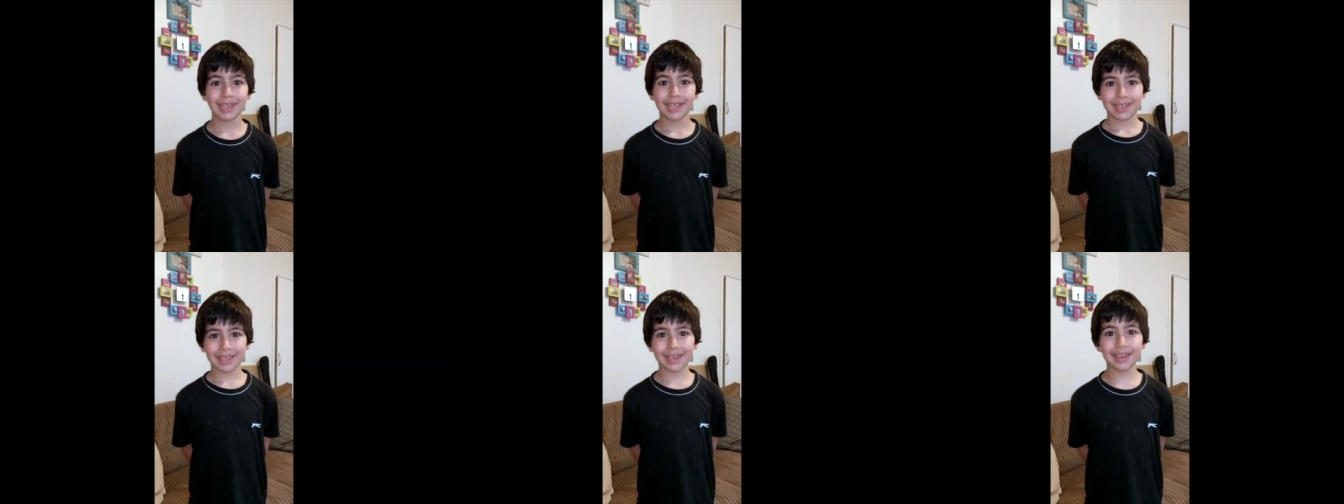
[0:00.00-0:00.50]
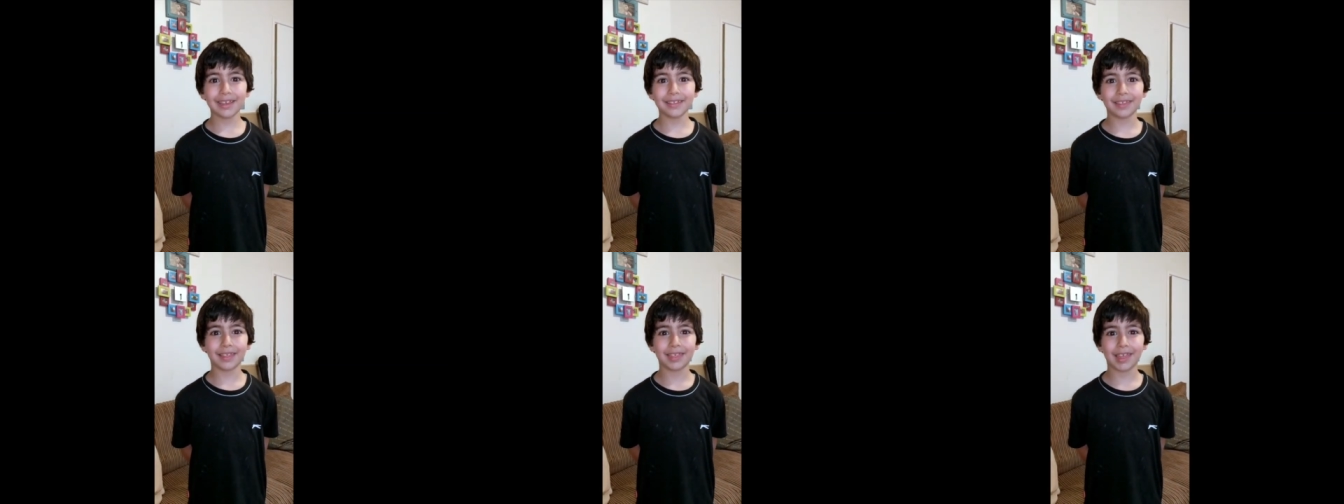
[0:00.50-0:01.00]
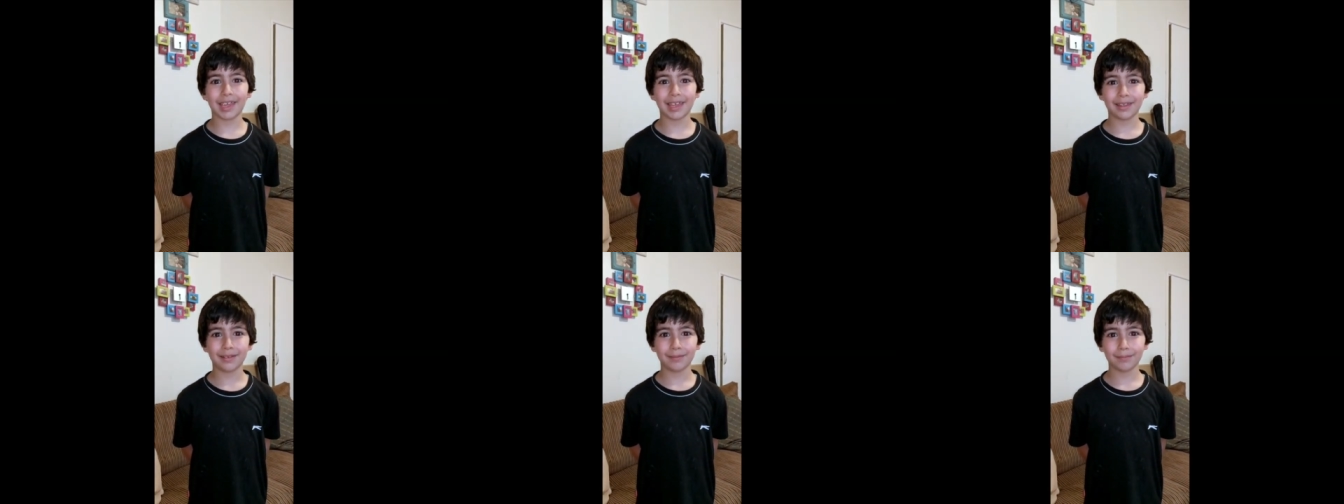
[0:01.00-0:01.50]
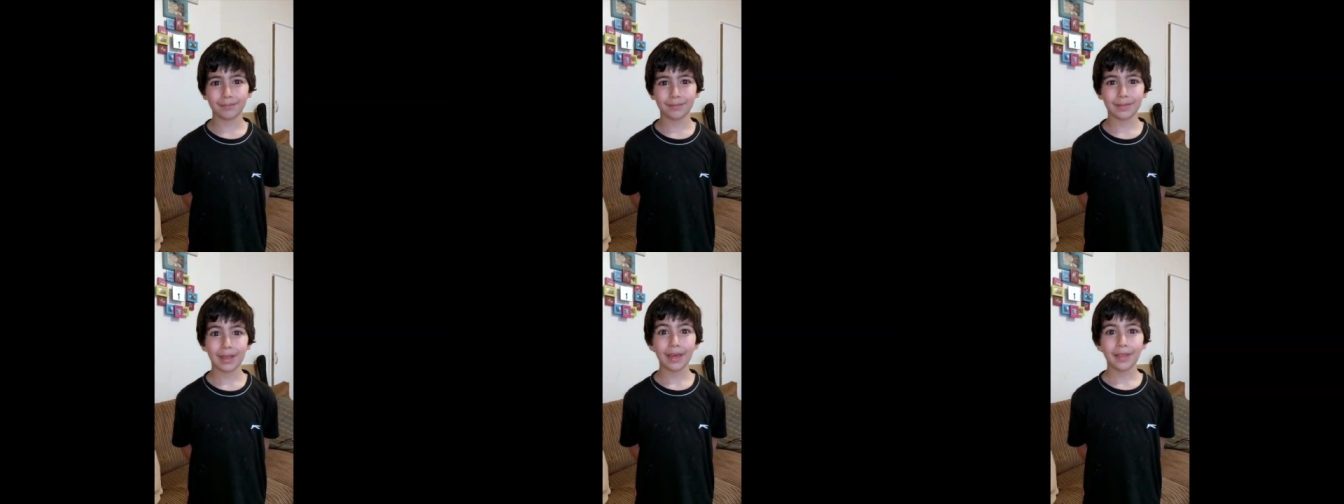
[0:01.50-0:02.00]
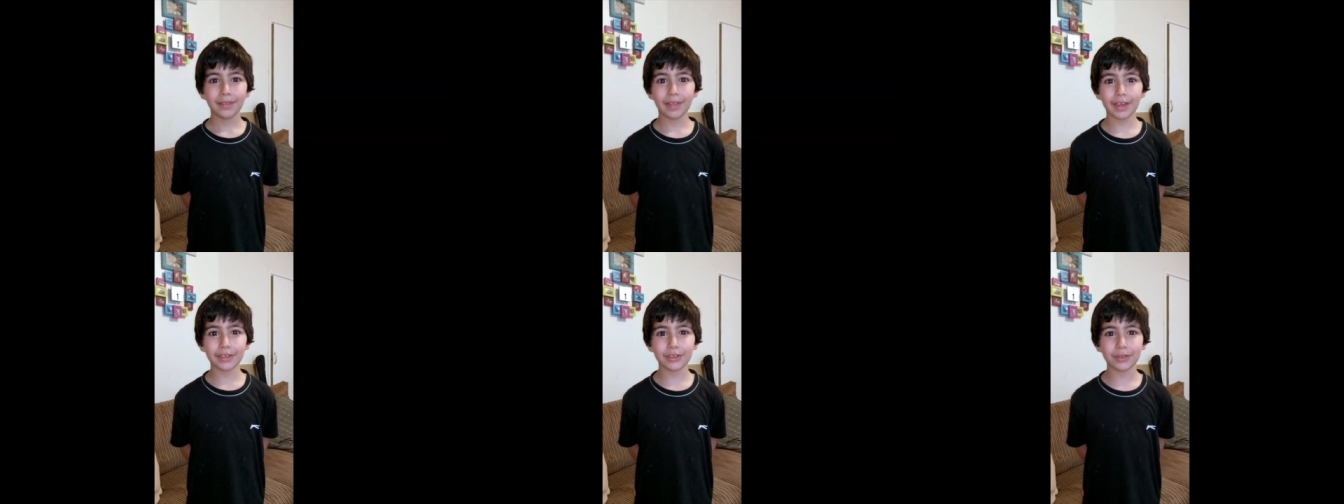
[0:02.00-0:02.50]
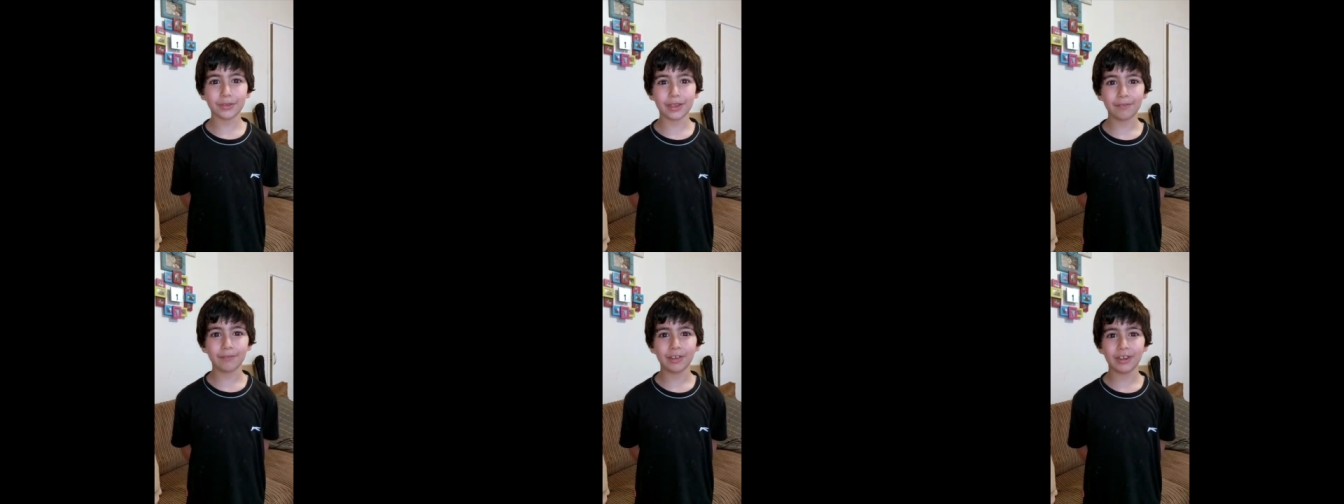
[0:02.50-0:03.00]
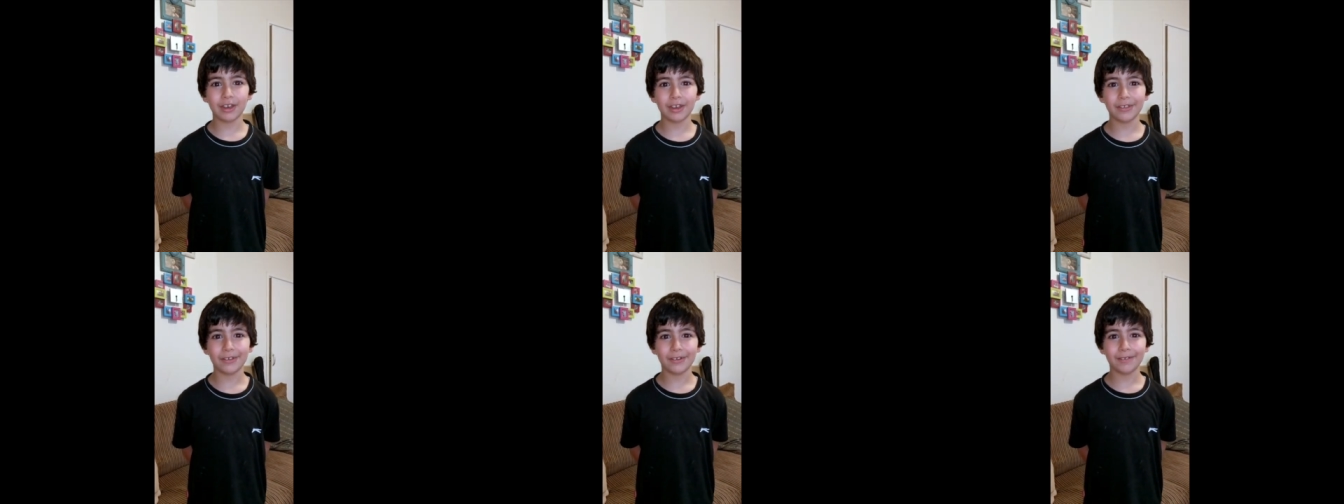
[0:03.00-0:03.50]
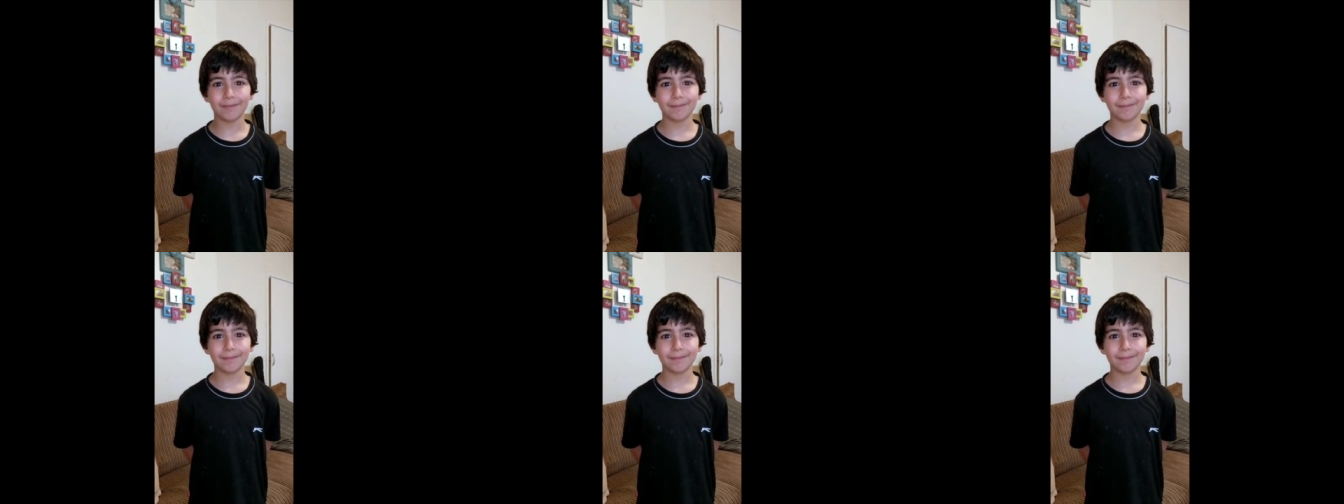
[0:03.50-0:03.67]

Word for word: Here is a saying that you can rely on.